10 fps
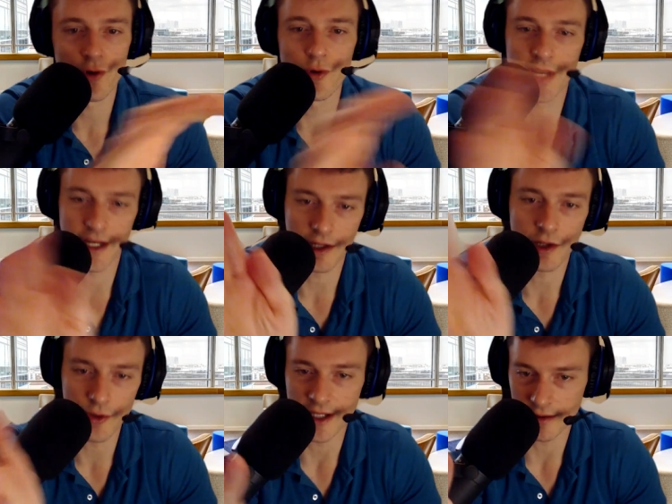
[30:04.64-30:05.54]
and
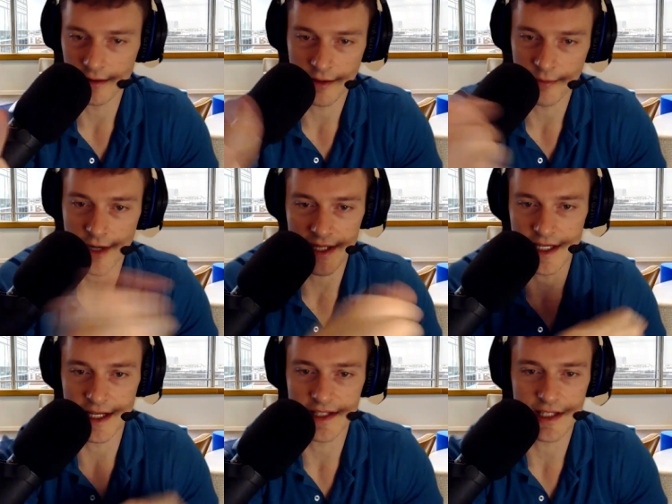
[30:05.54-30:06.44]
including the
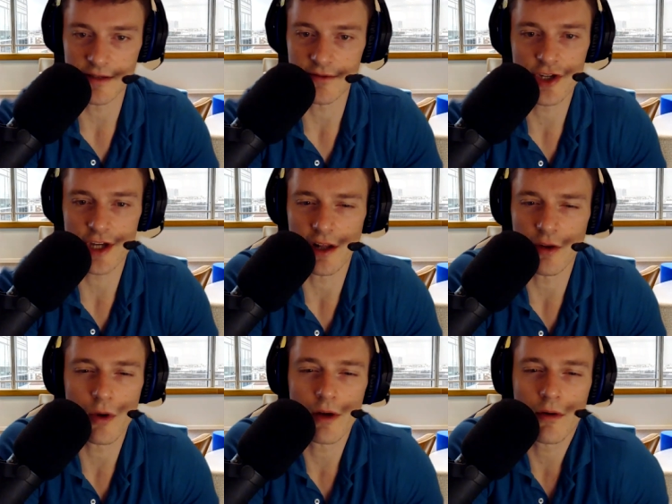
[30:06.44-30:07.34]
presidency of Shell?
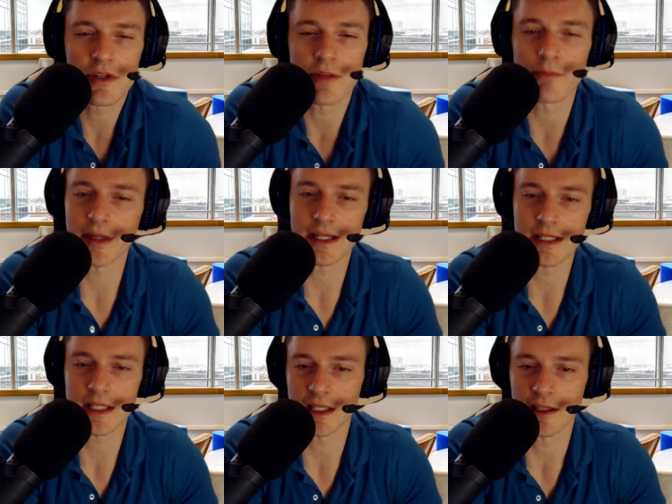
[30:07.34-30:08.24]
What was the
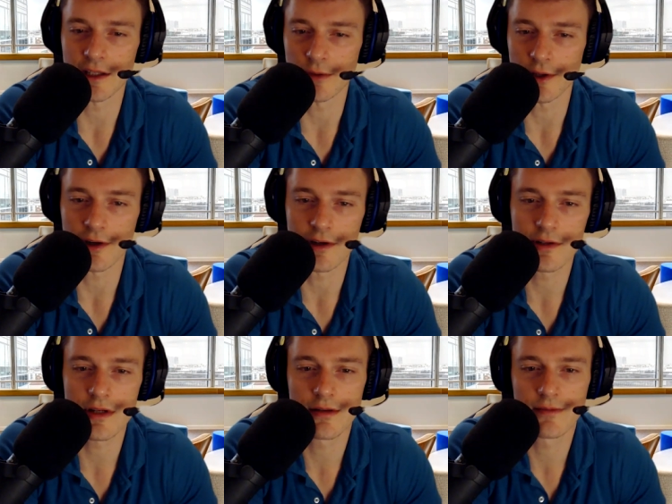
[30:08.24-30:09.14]
biggest thing that you learned?